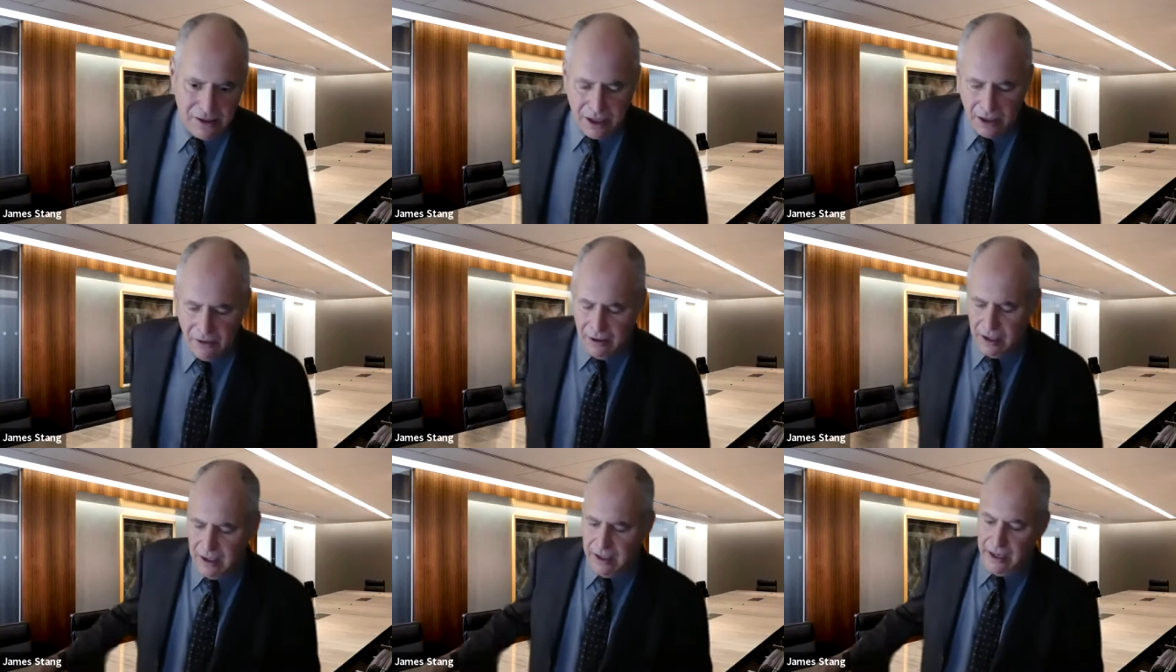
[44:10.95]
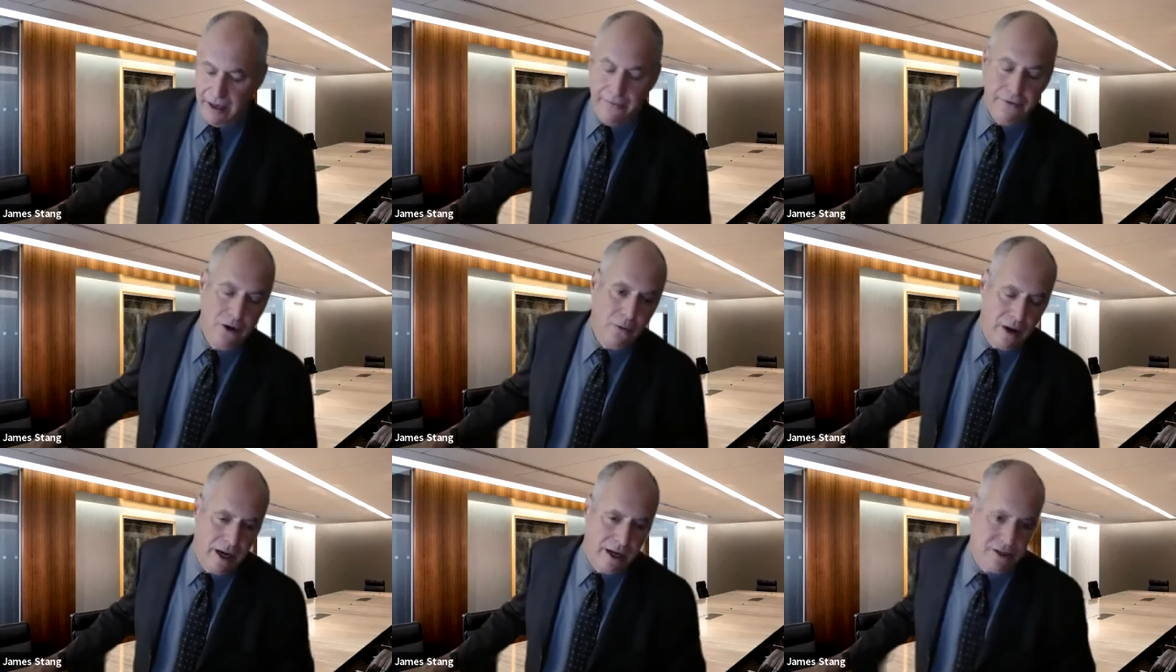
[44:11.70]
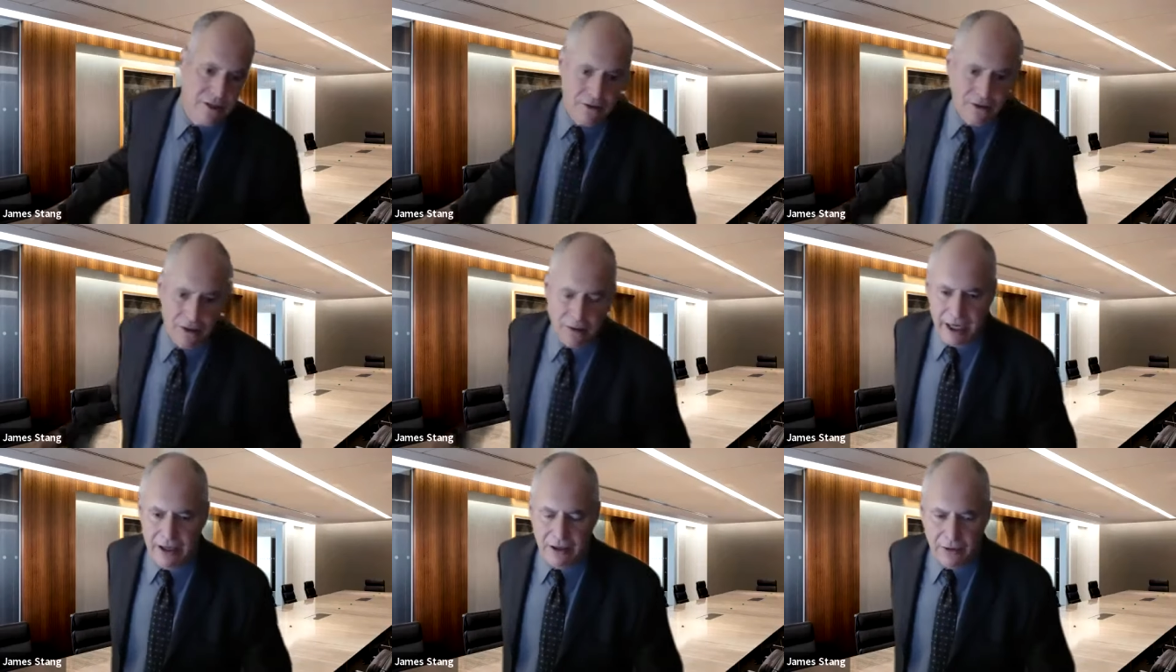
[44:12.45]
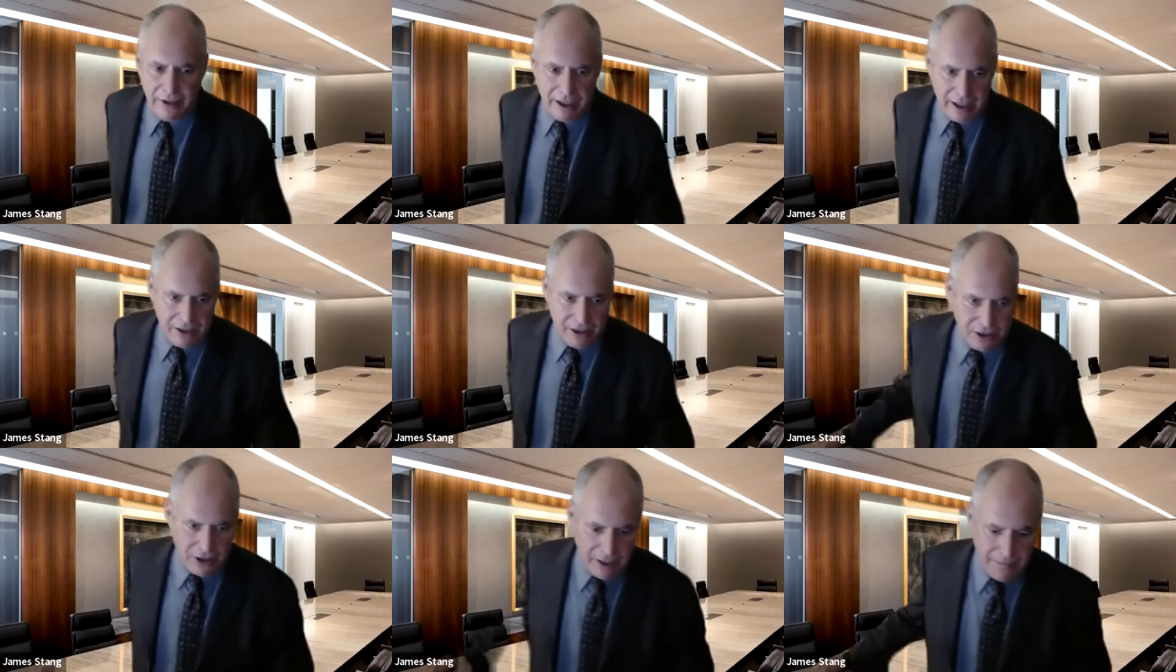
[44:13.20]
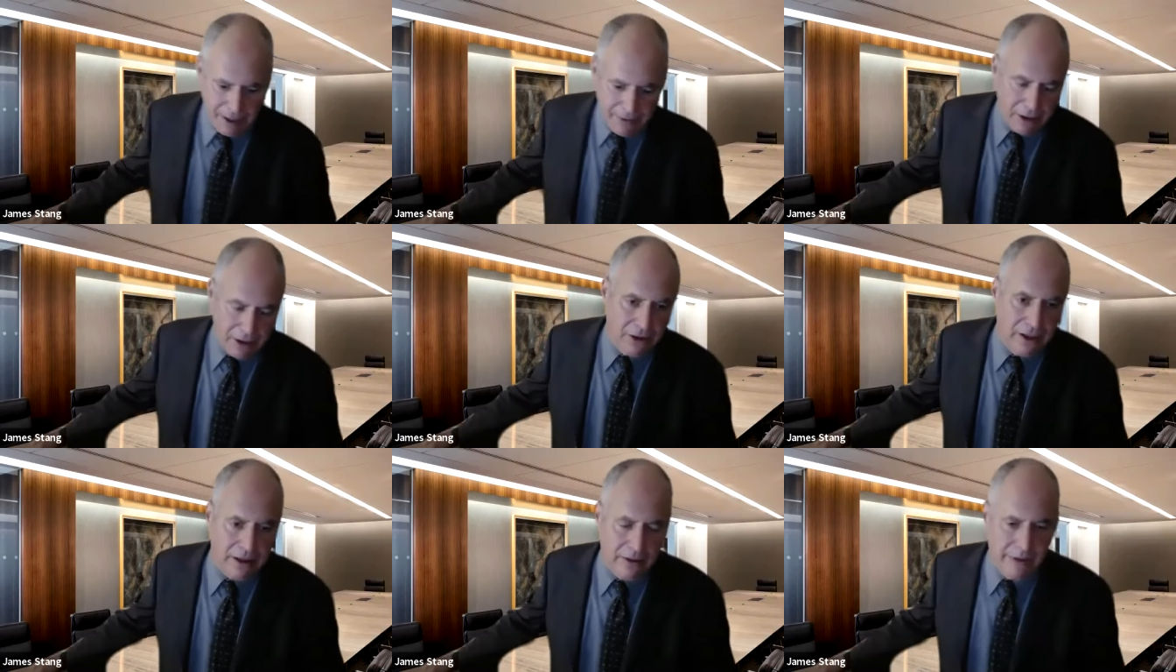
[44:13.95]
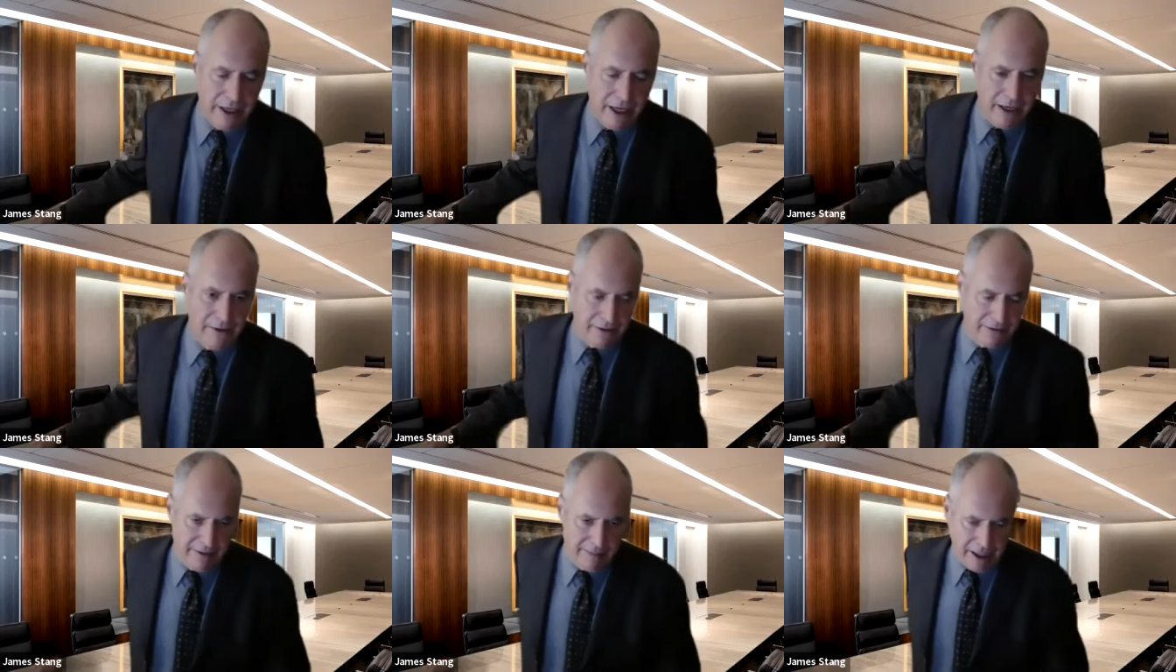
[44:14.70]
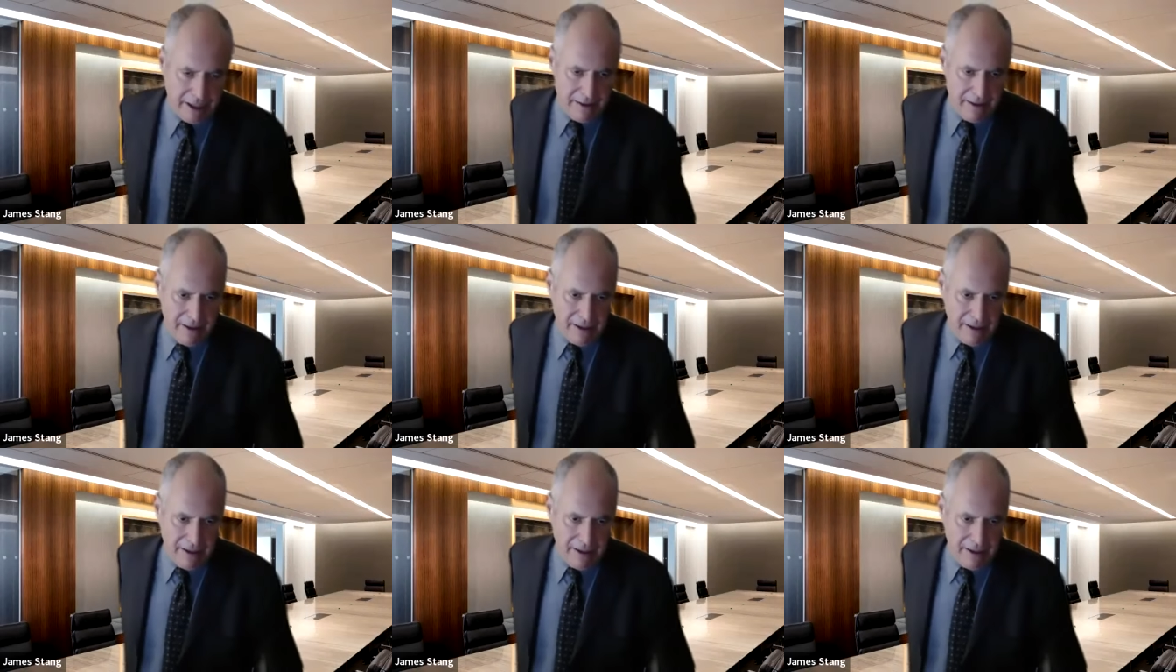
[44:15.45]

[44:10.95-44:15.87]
So if you want to terminate your relationship, I would look at the retainer agreement.